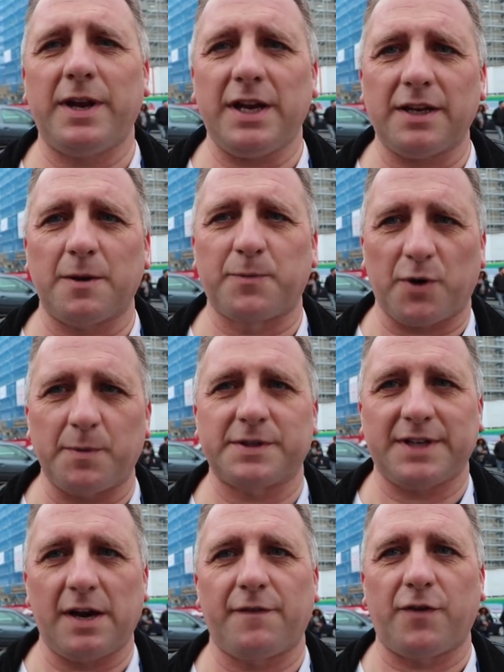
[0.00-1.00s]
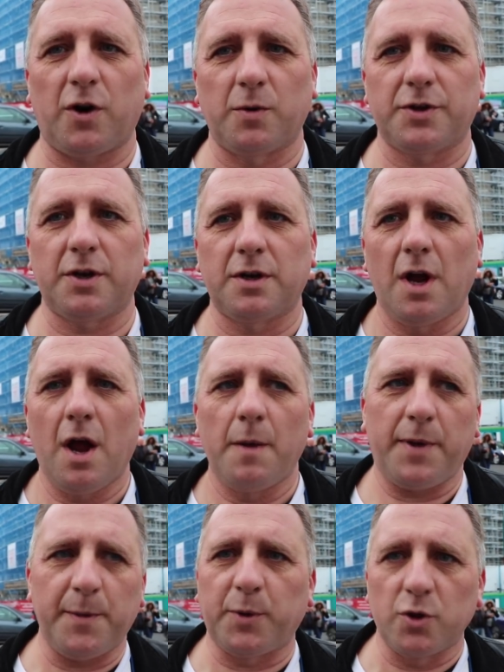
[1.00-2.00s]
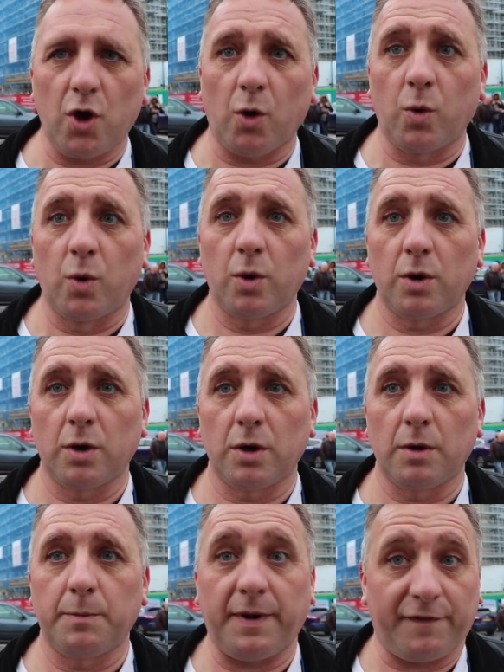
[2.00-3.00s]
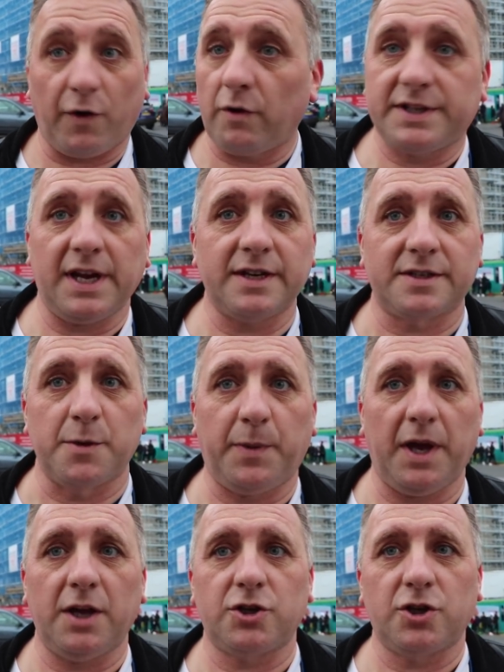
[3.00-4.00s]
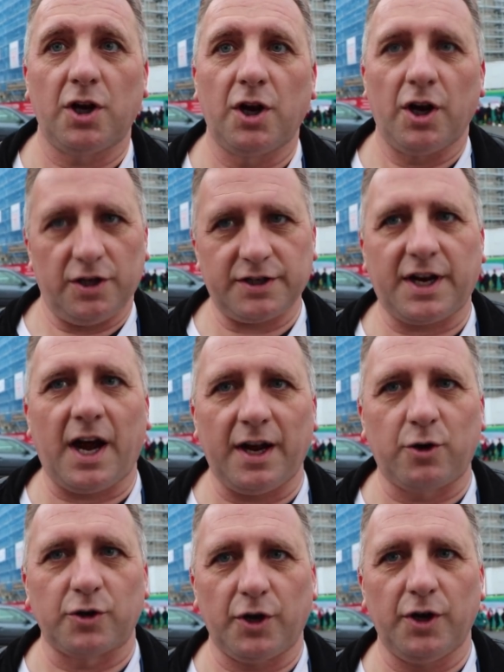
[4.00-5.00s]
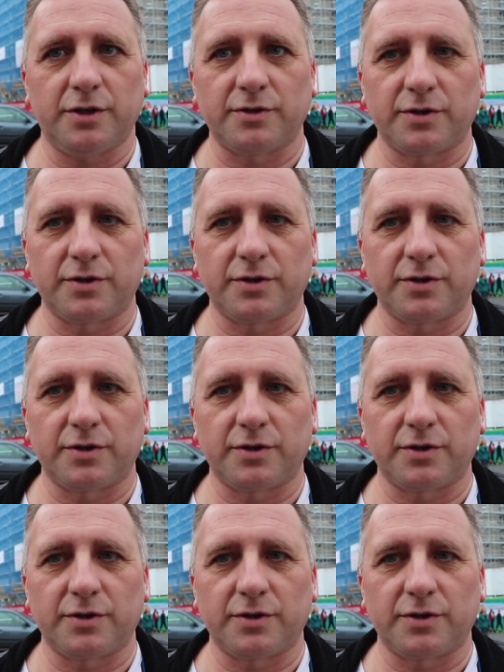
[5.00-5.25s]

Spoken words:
We need a proper centre-forward that people know before he takes to the pitch. This guy could hurt